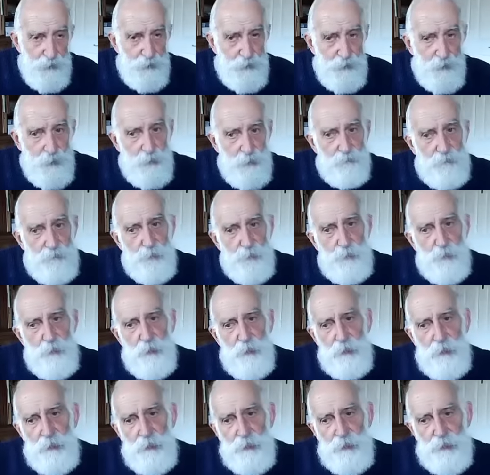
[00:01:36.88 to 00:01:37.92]
So if you
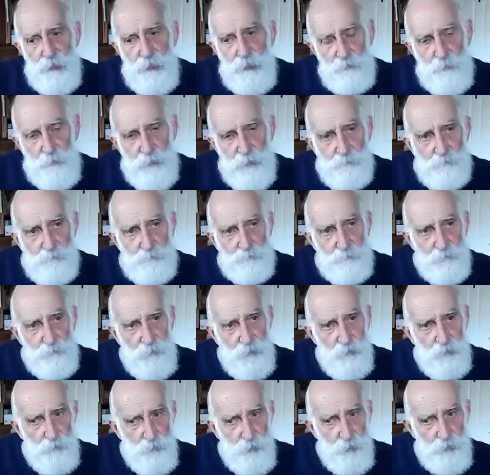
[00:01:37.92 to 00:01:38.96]
ask me,
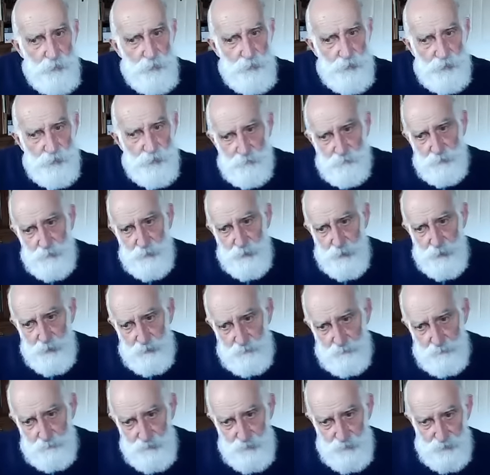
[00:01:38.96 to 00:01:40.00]
what does
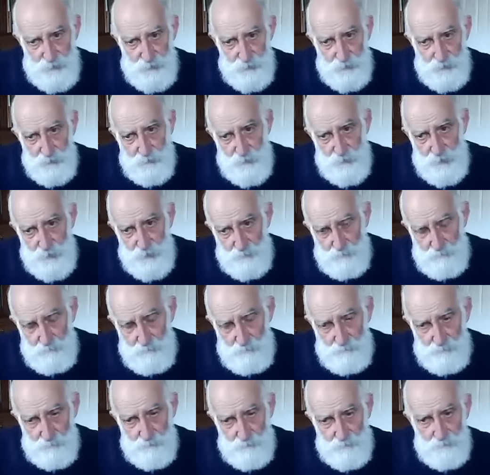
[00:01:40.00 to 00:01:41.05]
prayer mean to me?
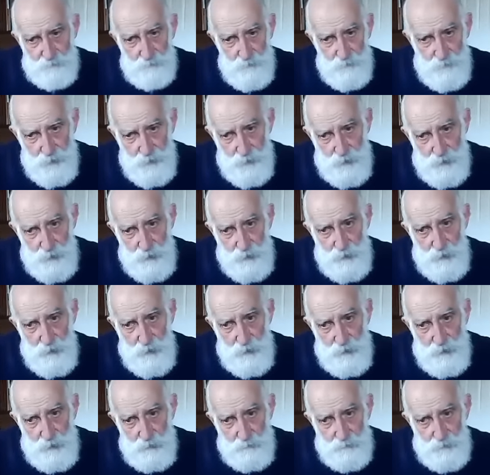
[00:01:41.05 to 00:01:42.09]

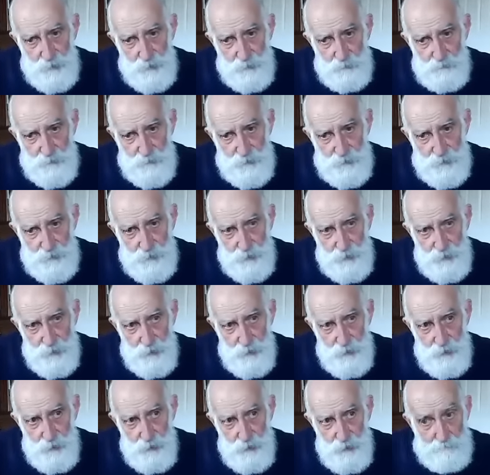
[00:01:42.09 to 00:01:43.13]
Perhaps
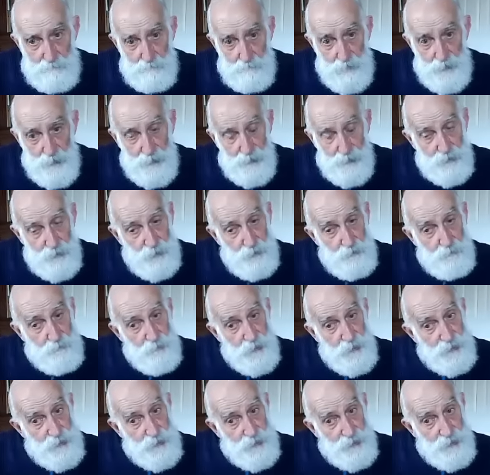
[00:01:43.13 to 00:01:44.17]
it's the
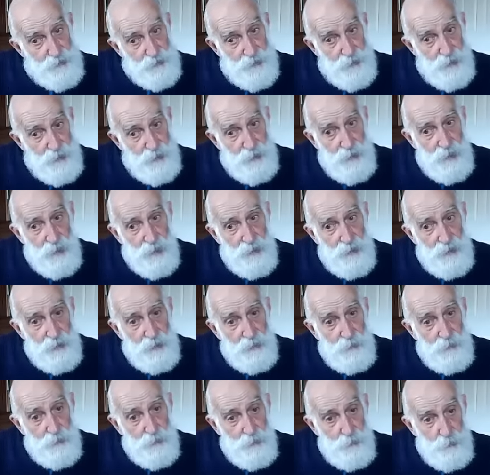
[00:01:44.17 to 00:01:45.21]
best thing I
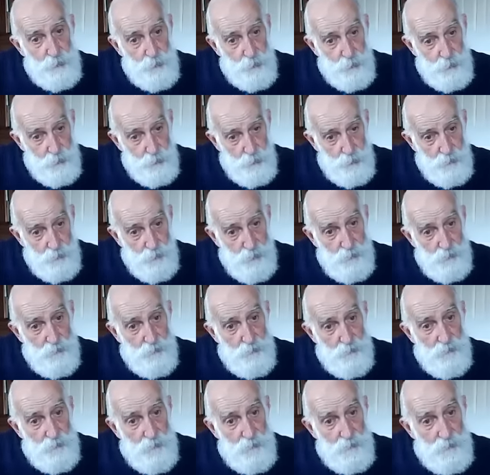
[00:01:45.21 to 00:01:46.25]
could do
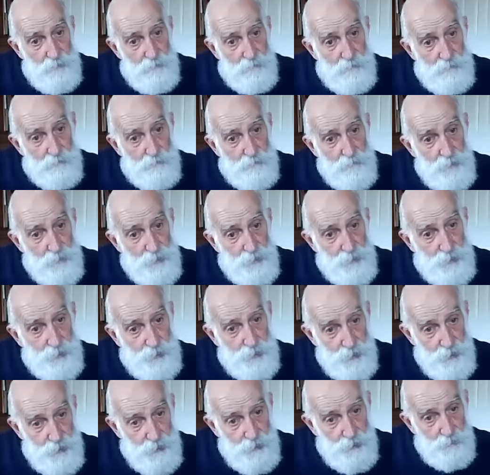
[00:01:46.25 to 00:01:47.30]
to
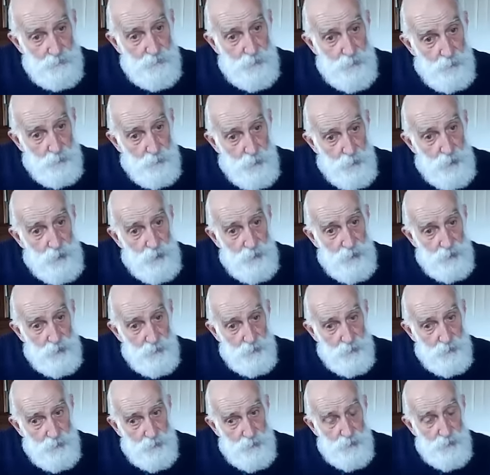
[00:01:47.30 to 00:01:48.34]
serve the
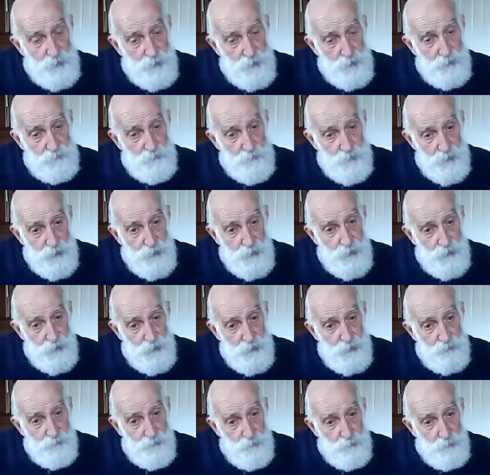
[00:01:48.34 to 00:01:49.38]
world, to serve the
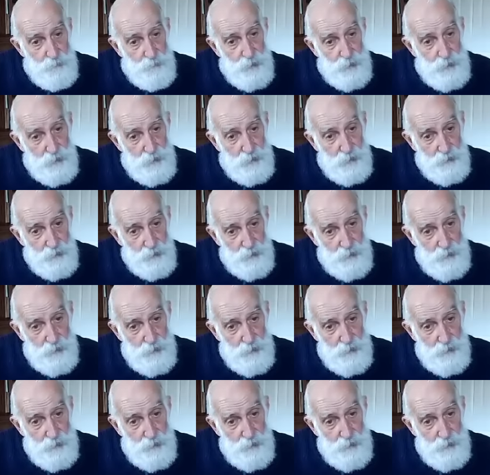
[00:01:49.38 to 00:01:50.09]
needs of the world.